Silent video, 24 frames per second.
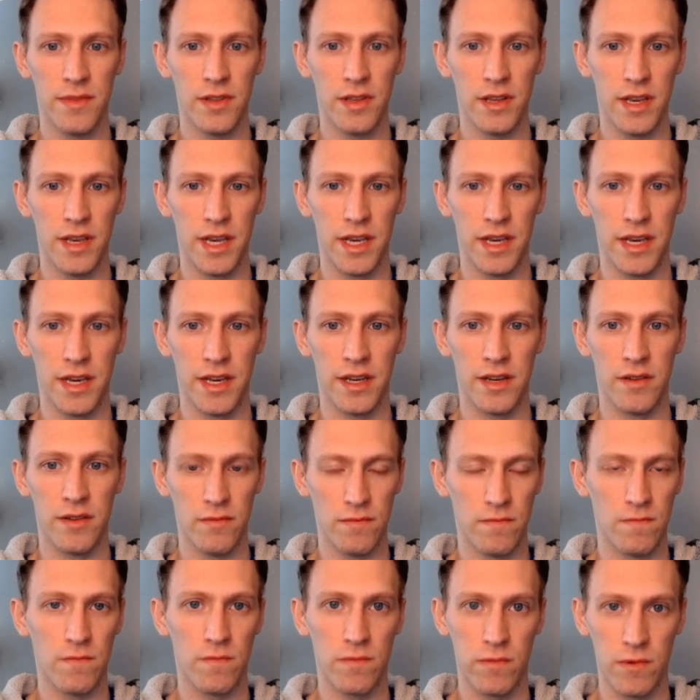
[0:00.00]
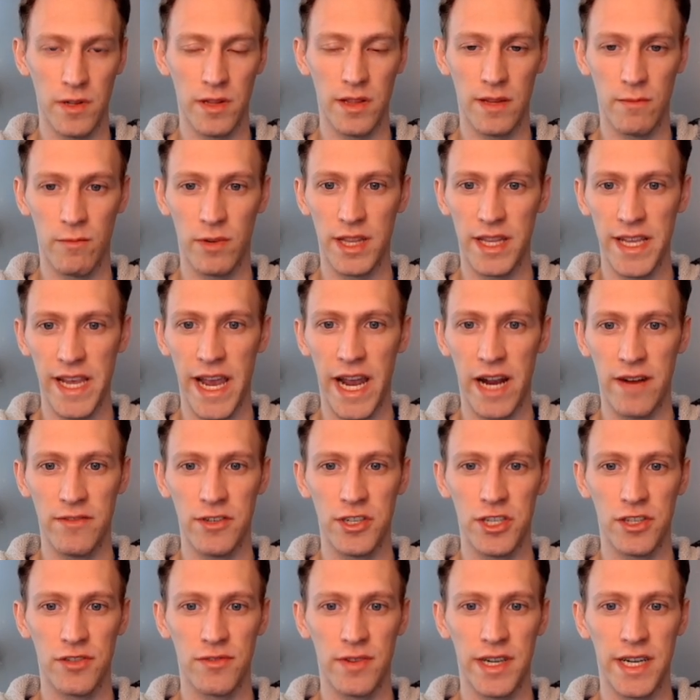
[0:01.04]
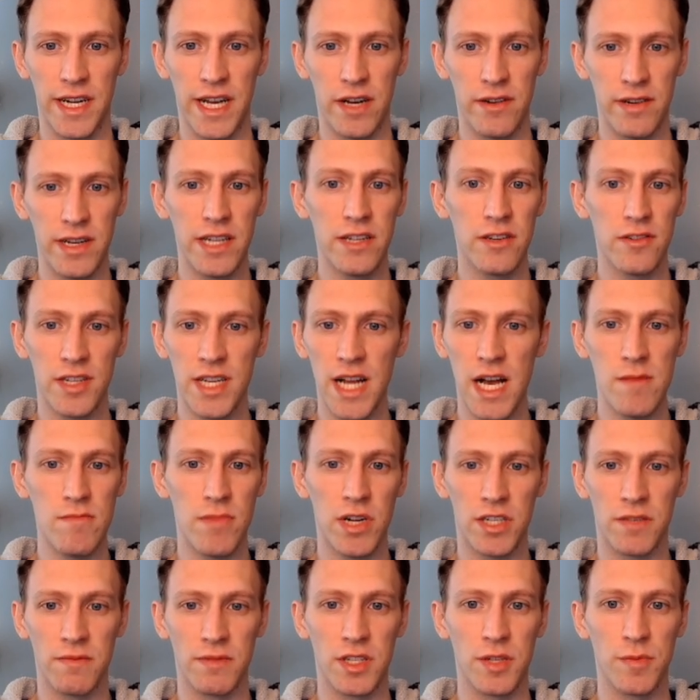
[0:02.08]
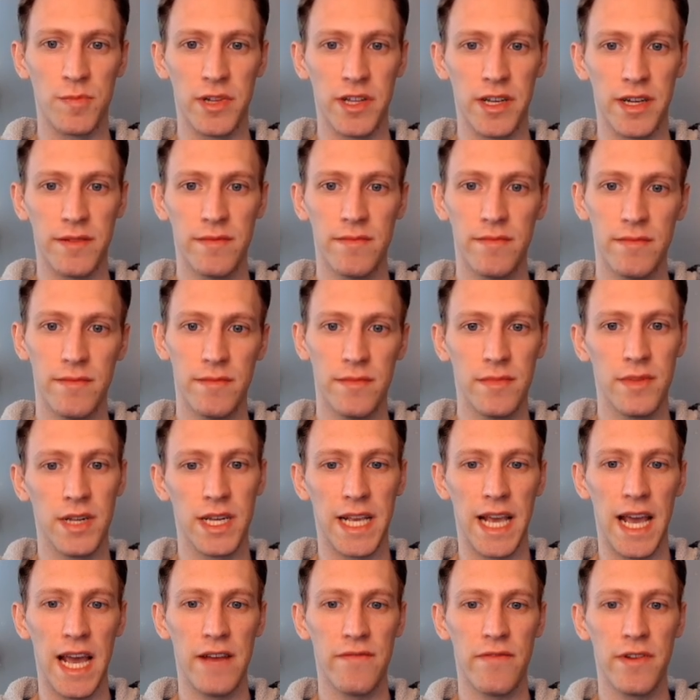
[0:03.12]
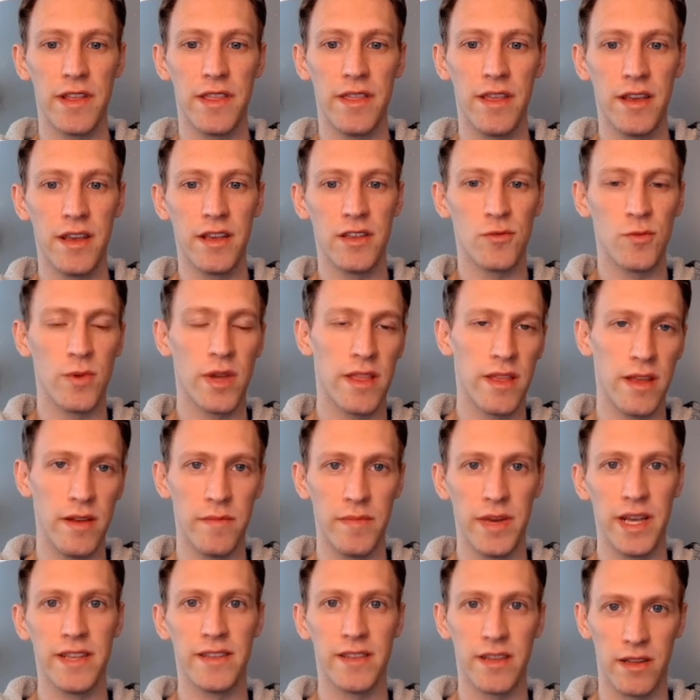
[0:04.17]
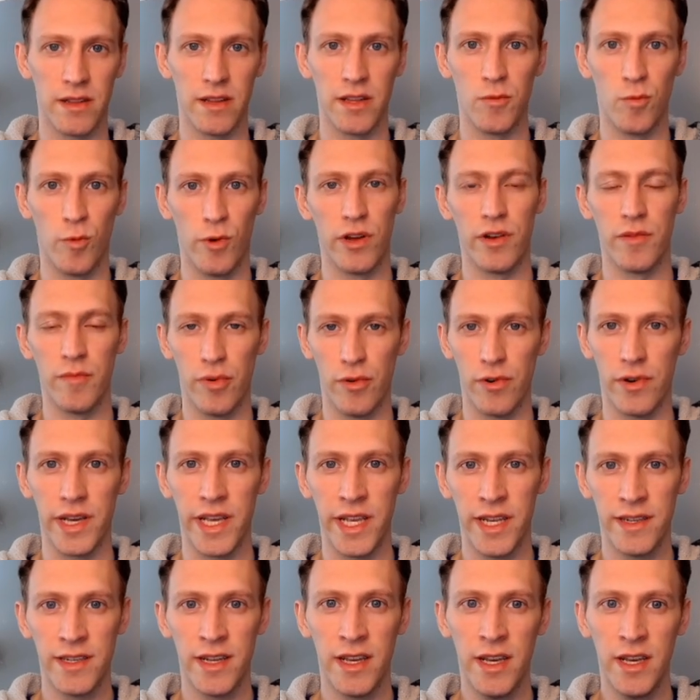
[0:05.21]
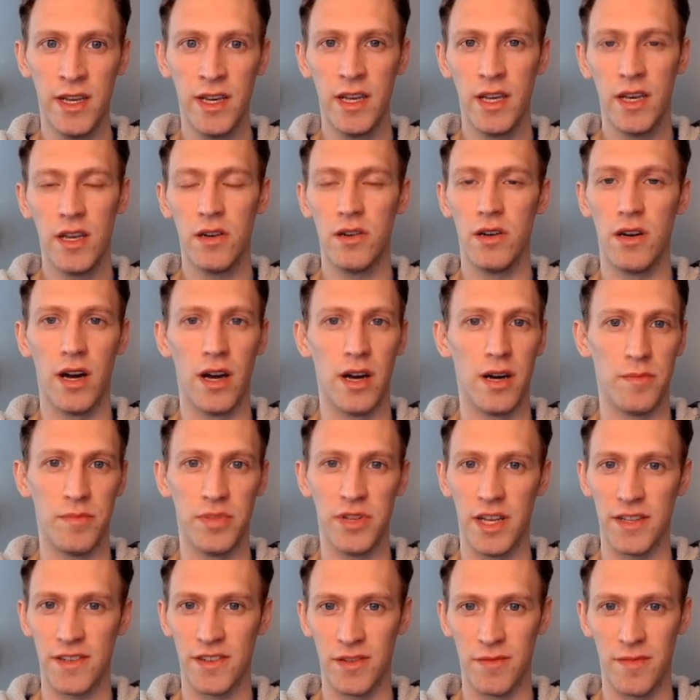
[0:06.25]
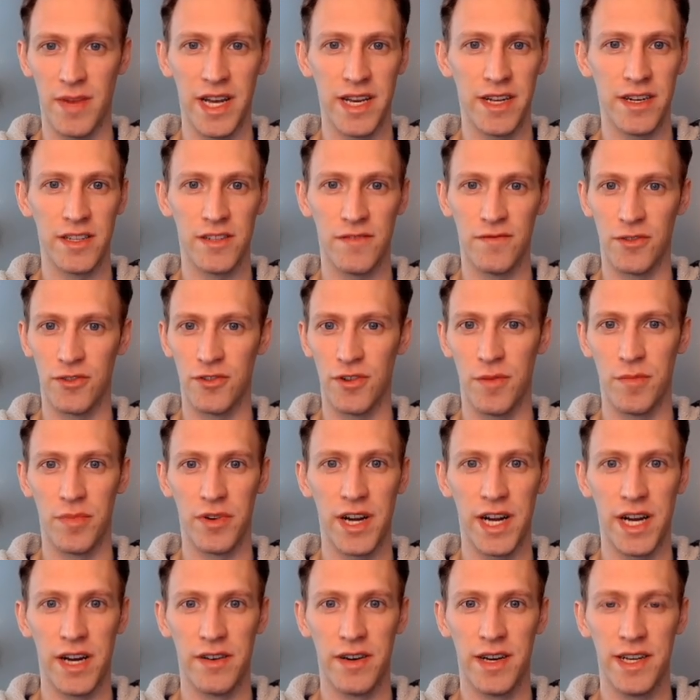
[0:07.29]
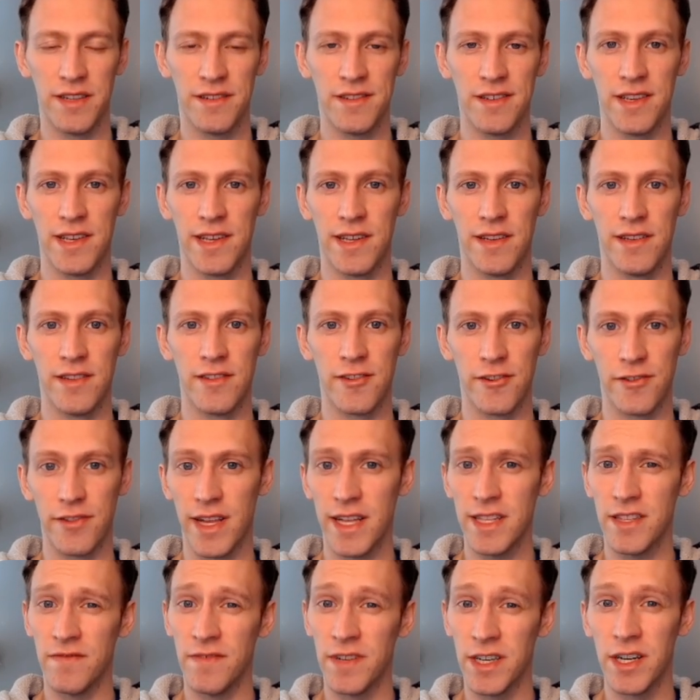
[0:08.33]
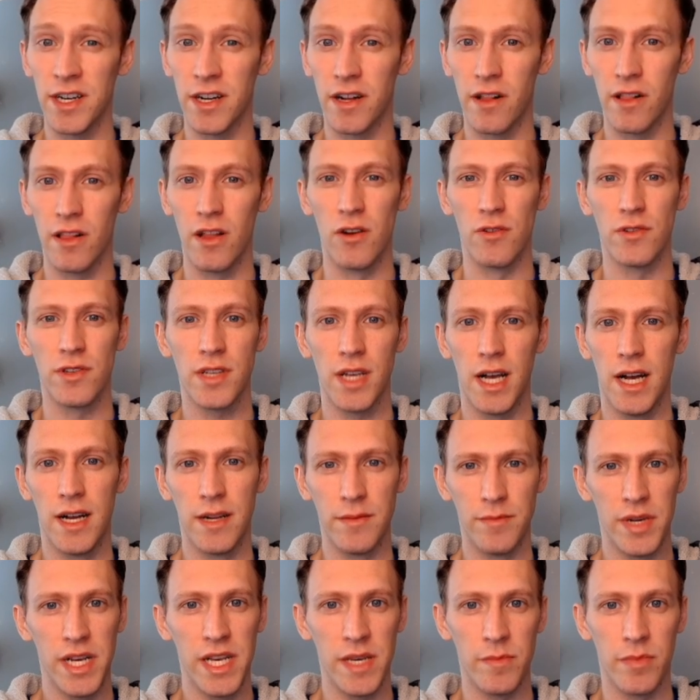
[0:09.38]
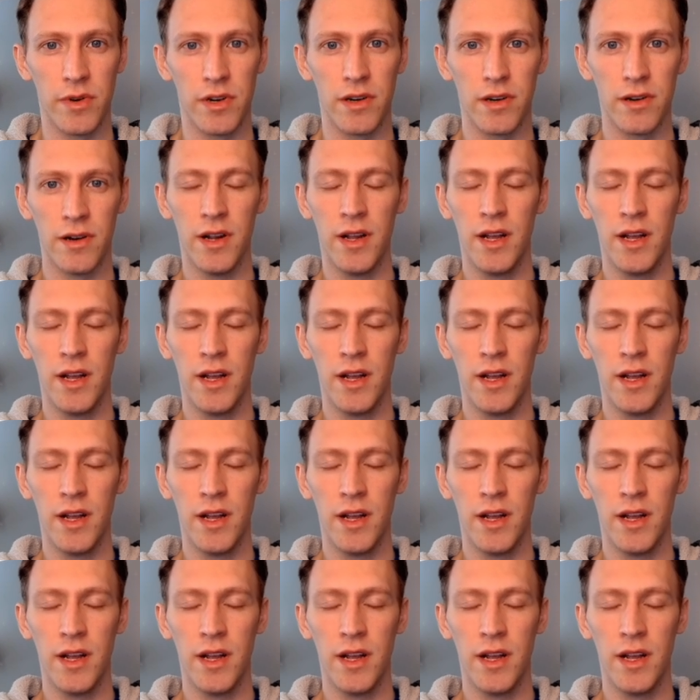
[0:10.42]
and what the average is right now. And there's not much of a split. Like everything is within basically 1 point, plus or minus for Trump or Harris. And so that's very close on paper.